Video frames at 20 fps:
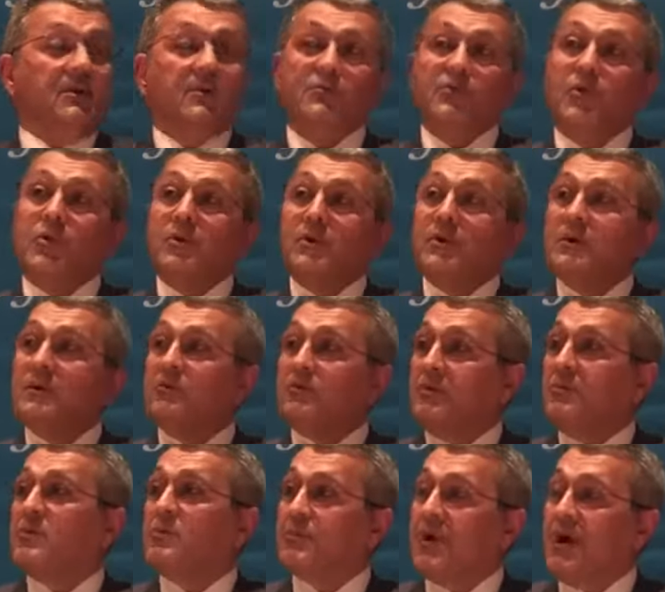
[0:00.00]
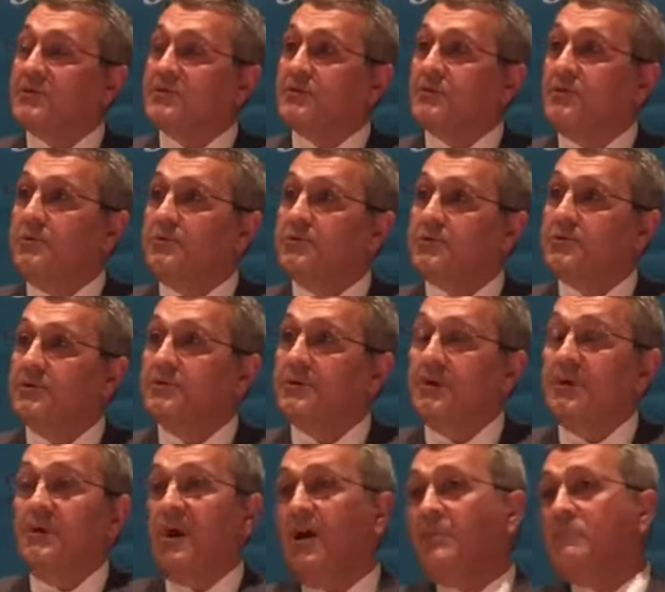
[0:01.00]
for criminal
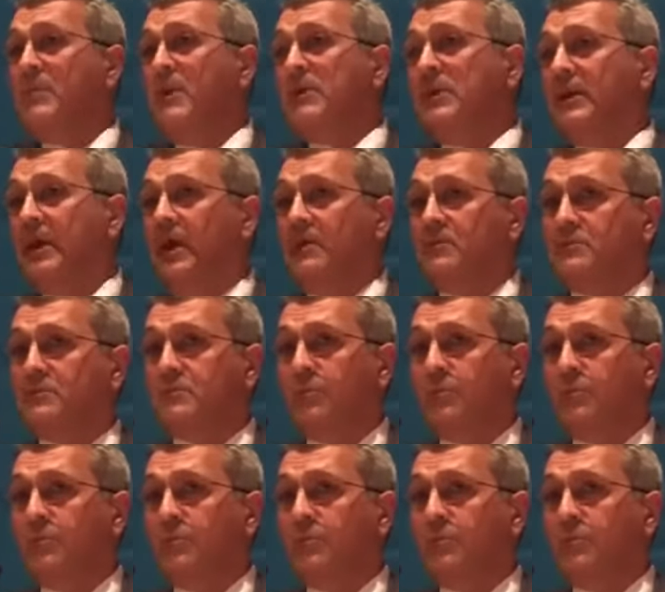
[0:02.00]
prosecution on many counts,